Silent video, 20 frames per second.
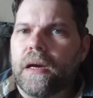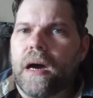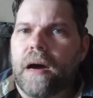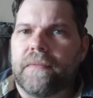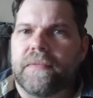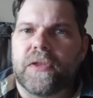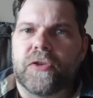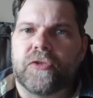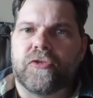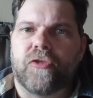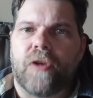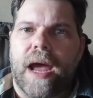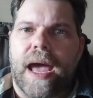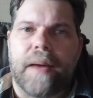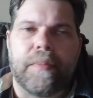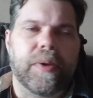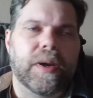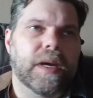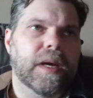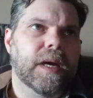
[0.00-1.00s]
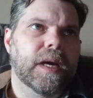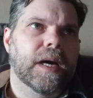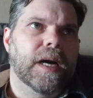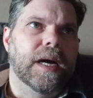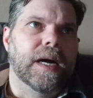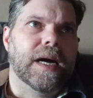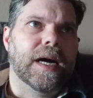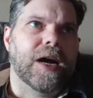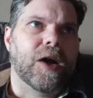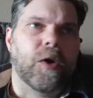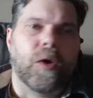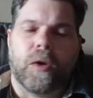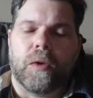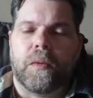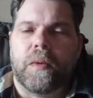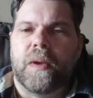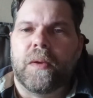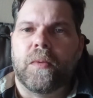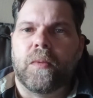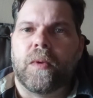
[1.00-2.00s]
of the trap,
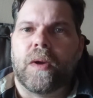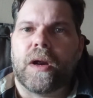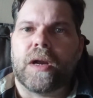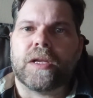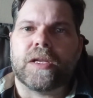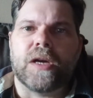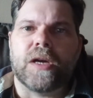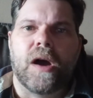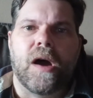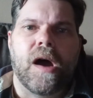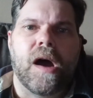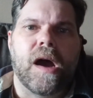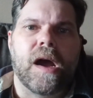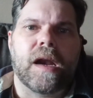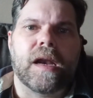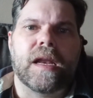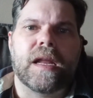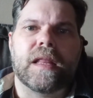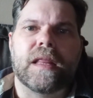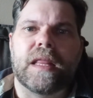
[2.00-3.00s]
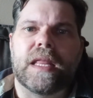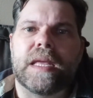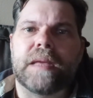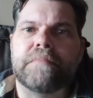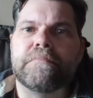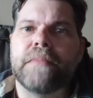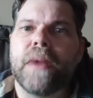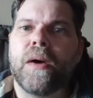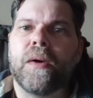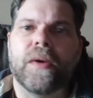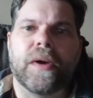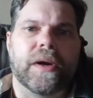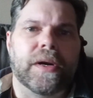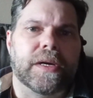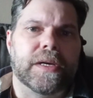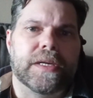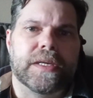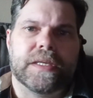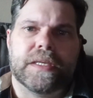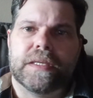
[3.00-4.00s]
or we worked on the
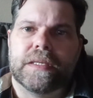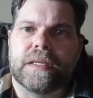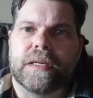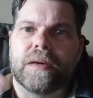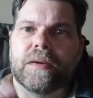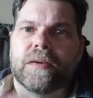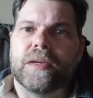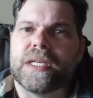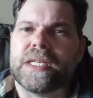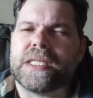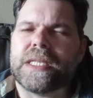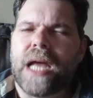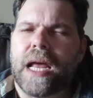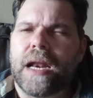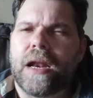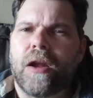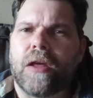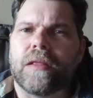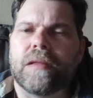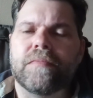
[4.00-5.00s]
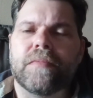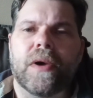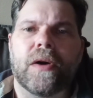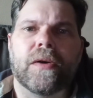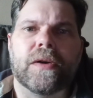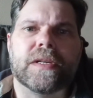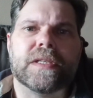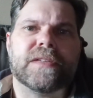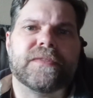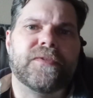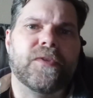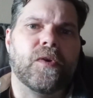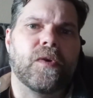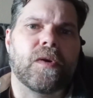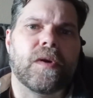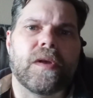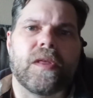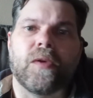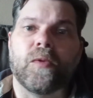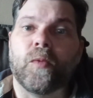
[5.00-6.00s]
motors, decided on the motors
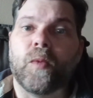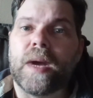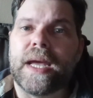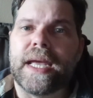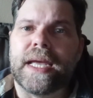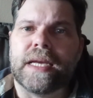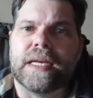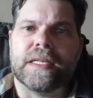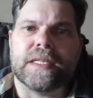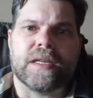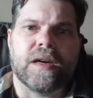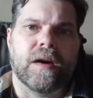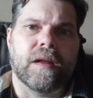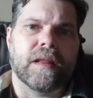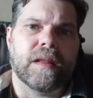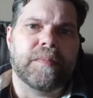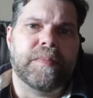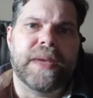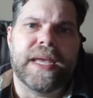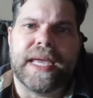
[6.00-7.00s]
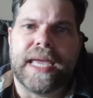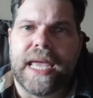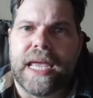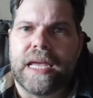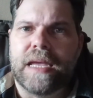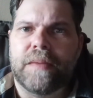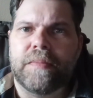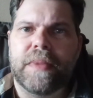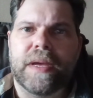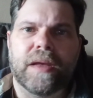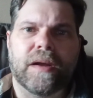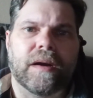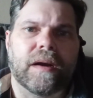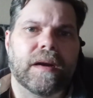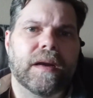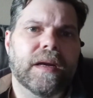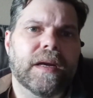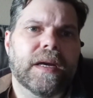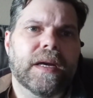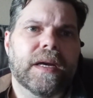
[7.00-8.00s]
for the wings on the PKE meter.